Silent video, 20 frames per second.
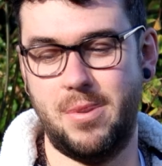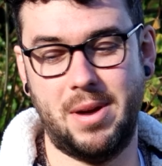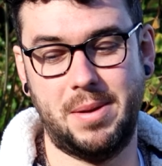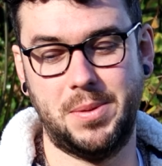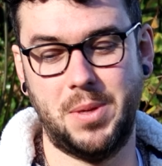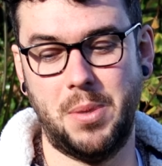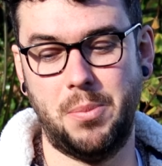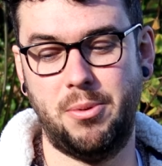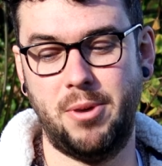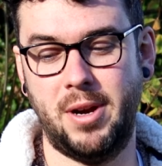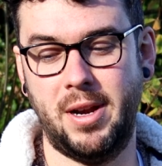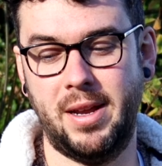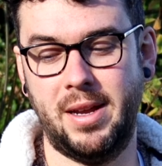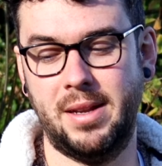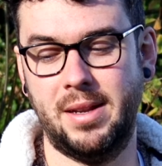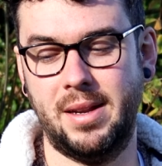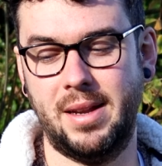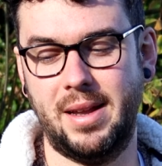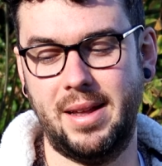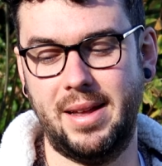were absolutely
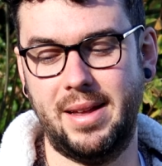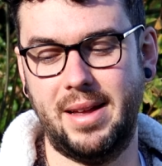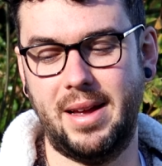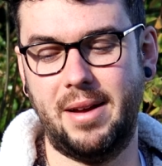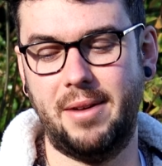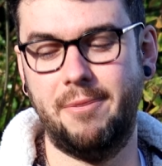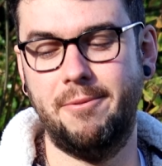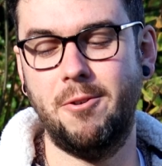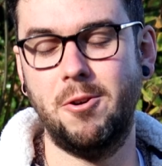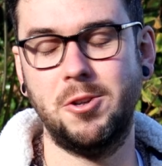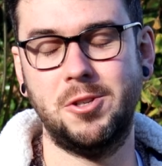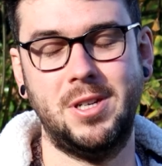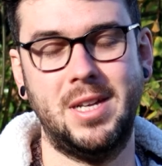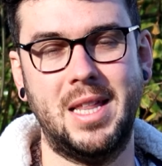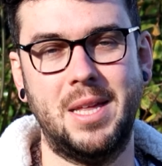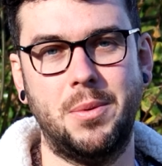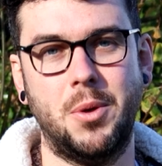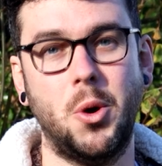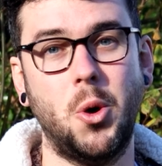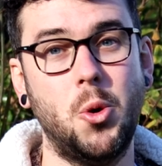brilliant. Unfortunately,
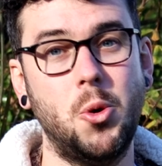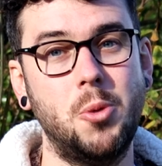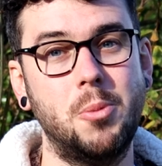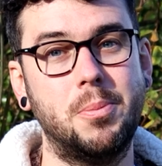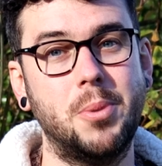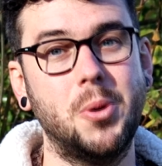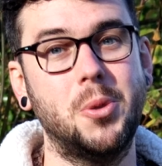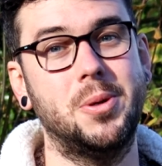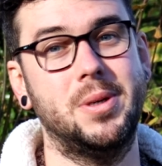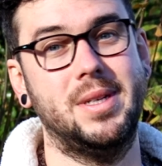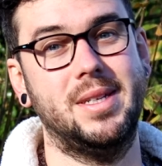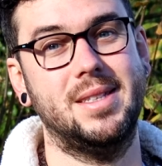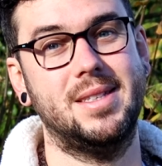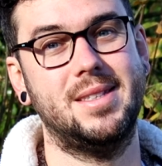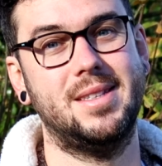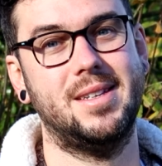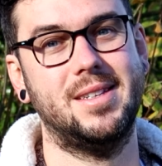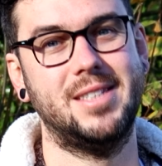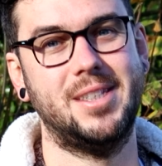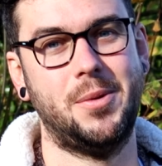they were all
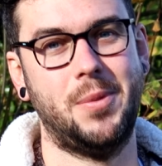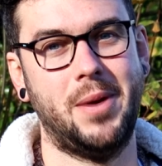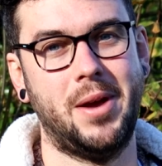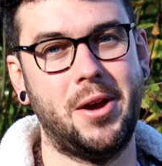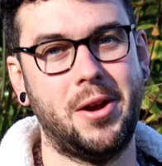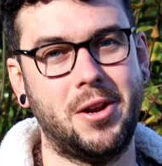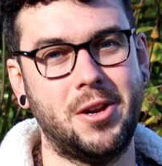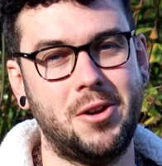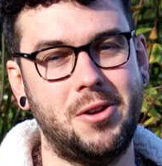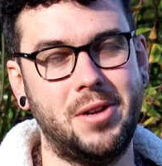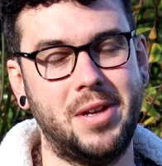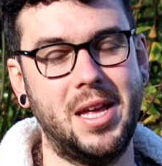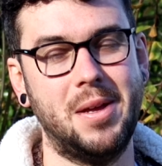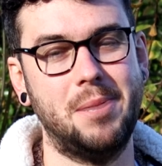boys, so we could only